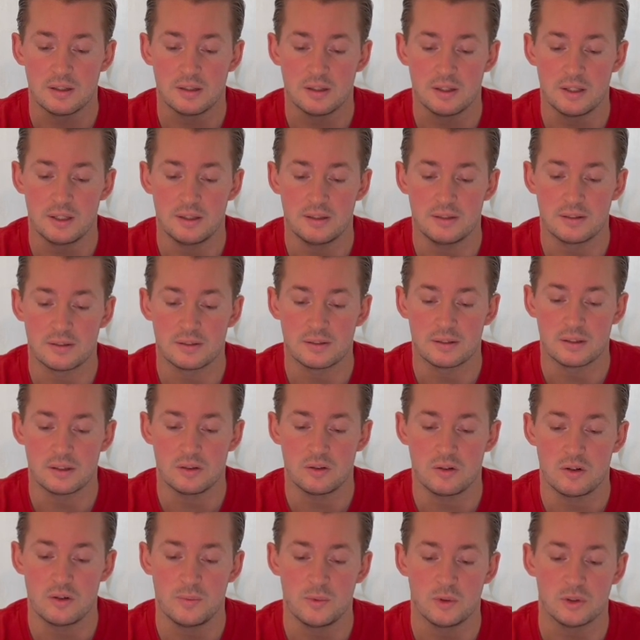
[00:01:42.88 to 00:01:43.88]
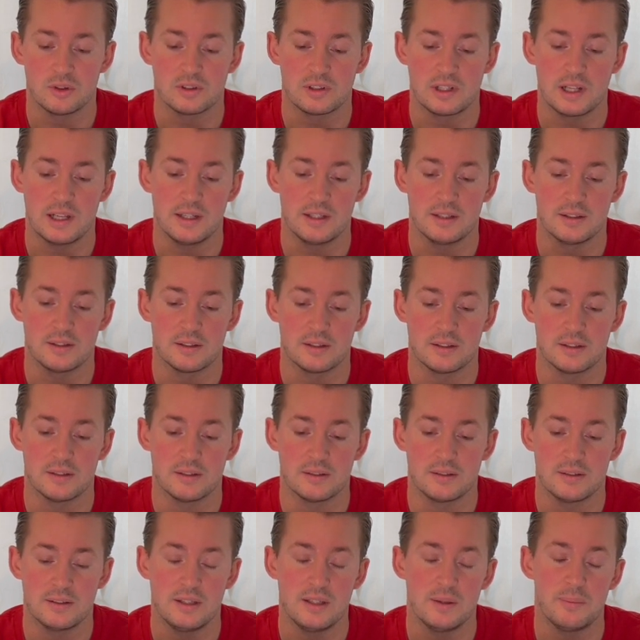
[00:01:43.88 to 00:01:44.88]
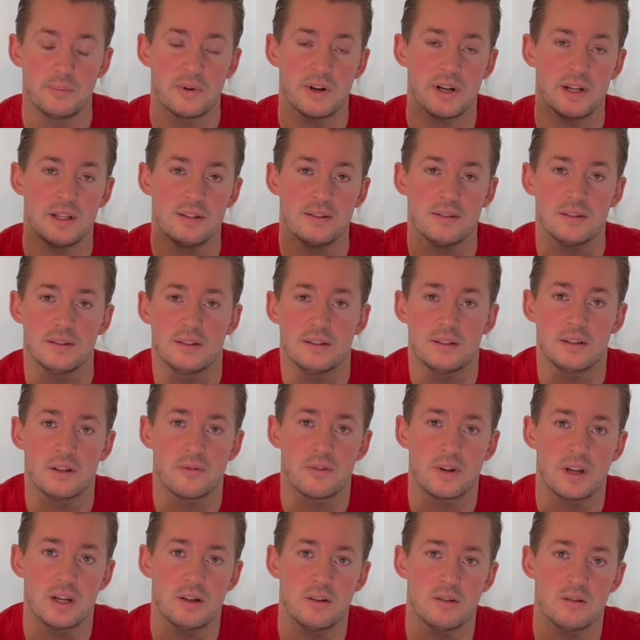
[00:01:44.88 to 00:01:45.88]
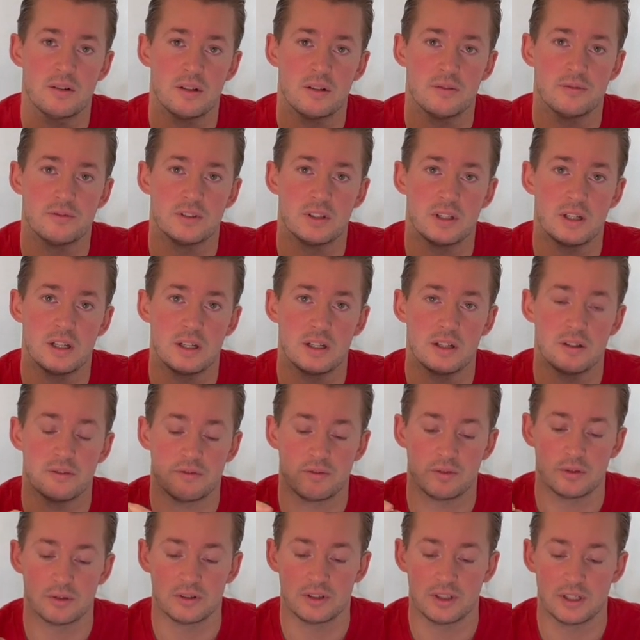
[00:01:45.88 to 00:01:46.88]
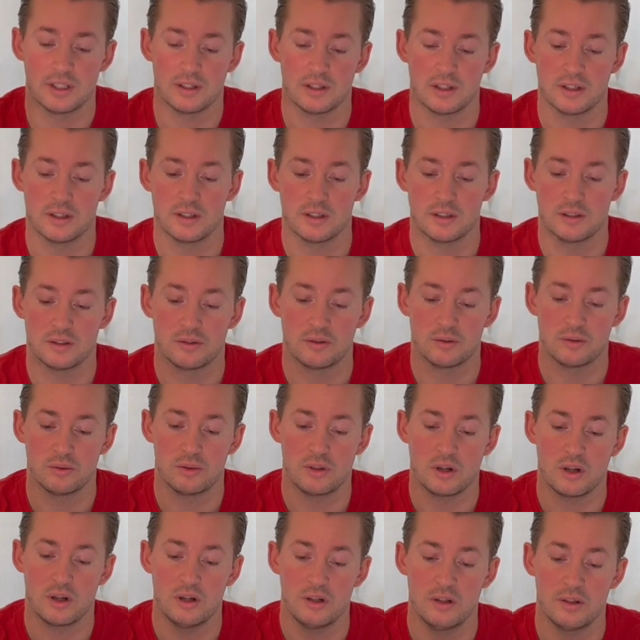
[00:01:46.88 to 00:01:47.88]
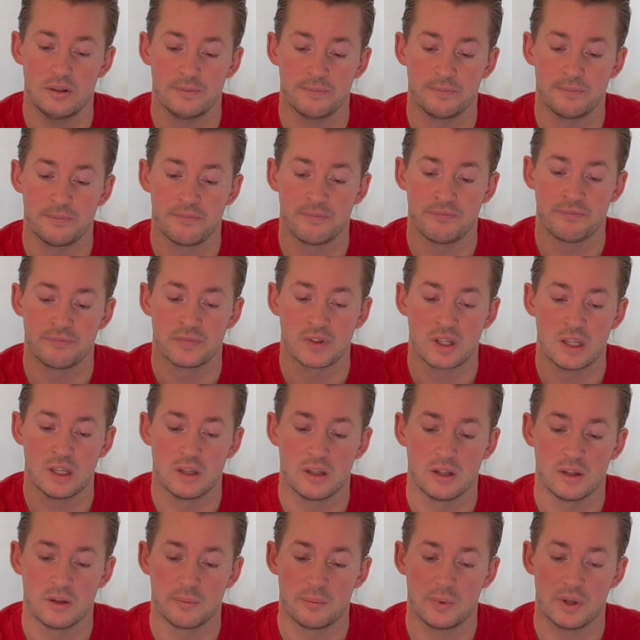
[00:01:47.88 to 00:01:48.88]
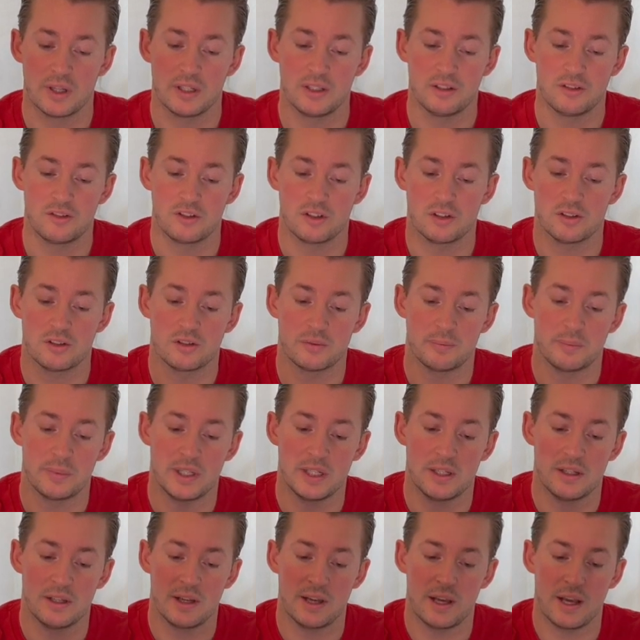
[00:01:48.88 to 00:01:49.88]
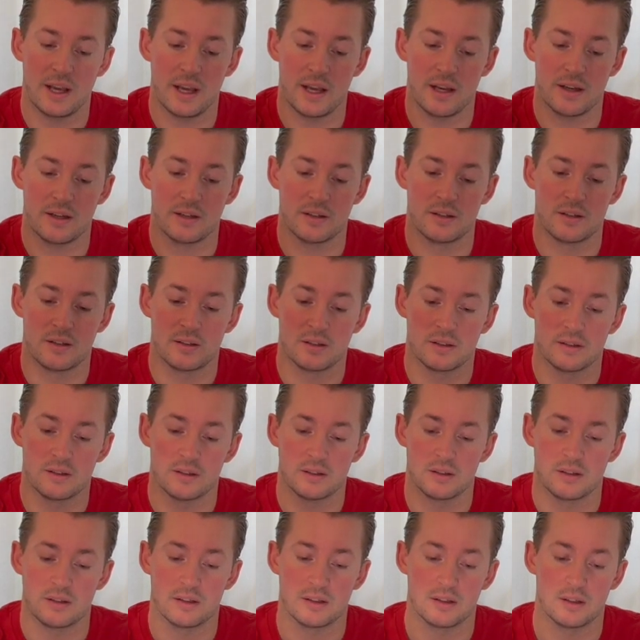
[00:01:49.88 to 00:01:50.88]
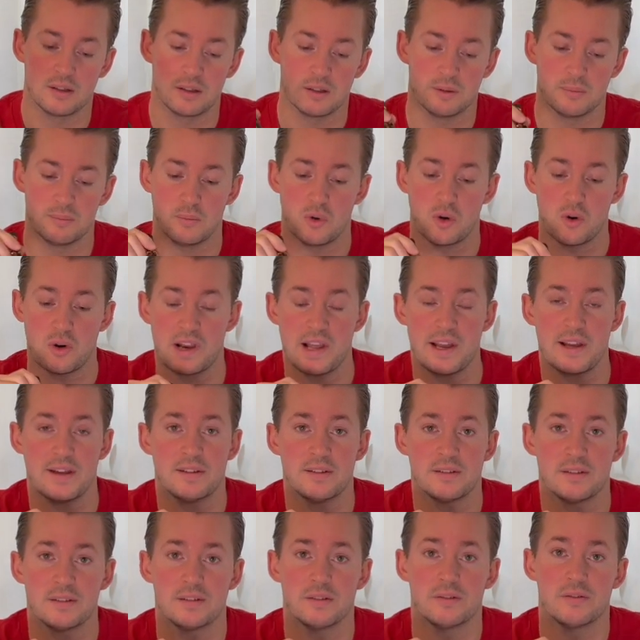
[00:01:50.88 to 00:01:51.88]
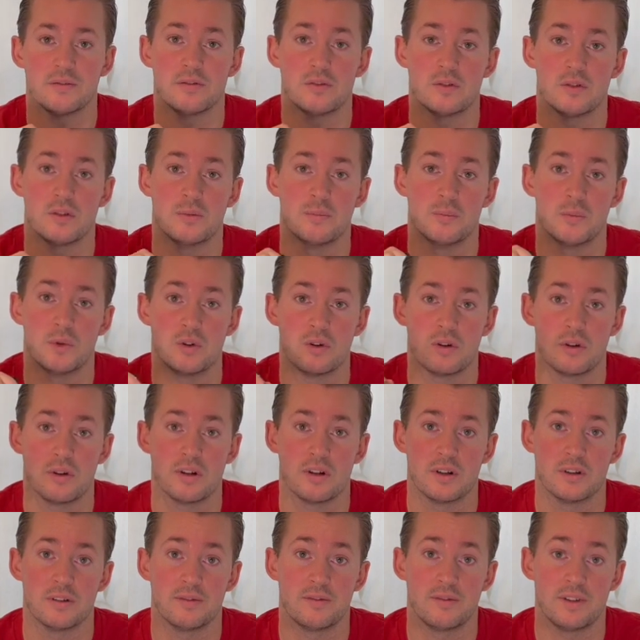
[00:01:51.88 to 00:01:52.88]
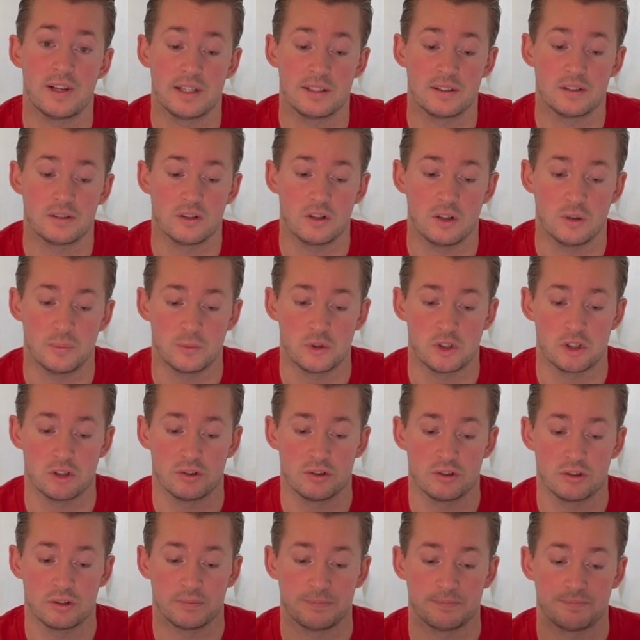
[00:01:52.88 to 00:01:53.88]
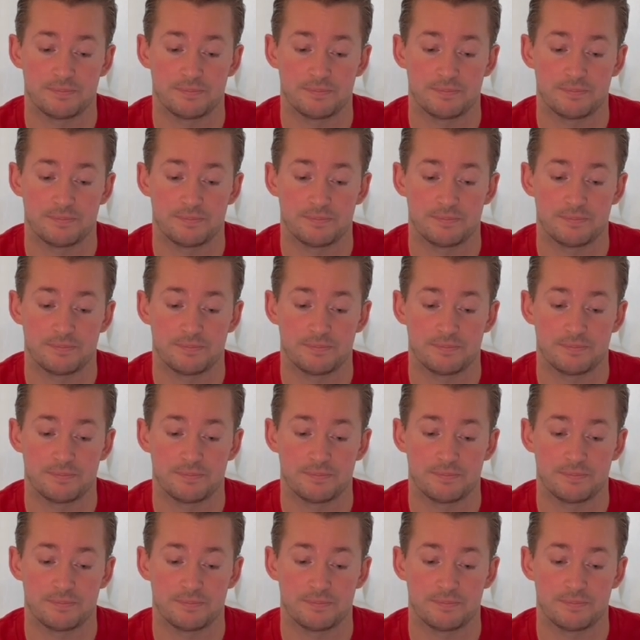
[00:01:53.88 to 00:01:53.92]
It's almost like the T-brace in the rear of the IF14-2 car, but it's just been added more length for more flex options.